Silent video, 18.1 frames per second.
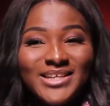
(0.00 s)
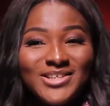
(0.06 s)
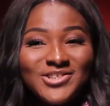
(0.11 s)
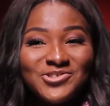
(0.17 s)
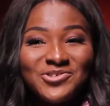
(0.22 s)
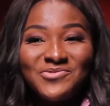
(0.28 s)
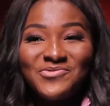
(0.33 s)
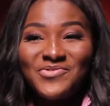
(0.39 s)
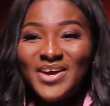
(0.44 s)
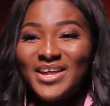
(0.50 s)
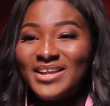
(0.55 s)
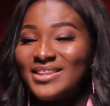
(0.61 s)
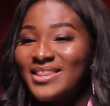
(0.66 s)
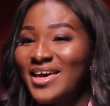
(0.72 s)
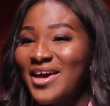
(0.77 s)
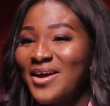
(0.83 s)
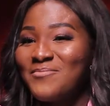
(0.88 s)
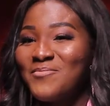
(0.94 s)
did you invent
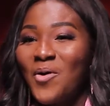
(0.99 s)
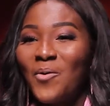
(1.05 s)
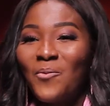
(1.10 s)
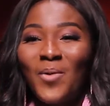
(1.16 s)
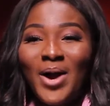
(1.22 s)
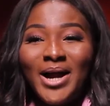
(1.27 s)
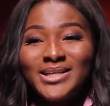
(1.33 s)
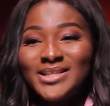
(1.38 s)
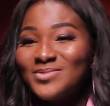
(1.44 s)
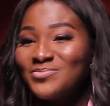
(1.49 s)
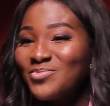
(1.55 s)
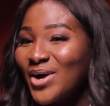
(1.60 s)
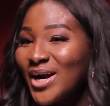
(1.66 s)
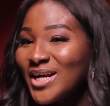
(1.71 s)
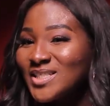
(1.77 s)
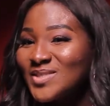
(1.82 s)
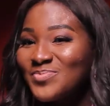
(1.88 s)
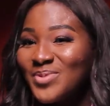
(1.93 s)
them? Why did
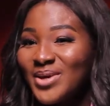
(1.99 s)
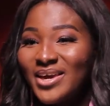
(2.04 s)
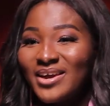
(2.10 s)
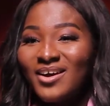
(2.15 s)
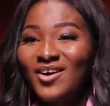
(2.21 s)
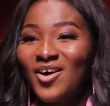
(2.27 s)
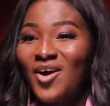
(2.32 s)
brands pick it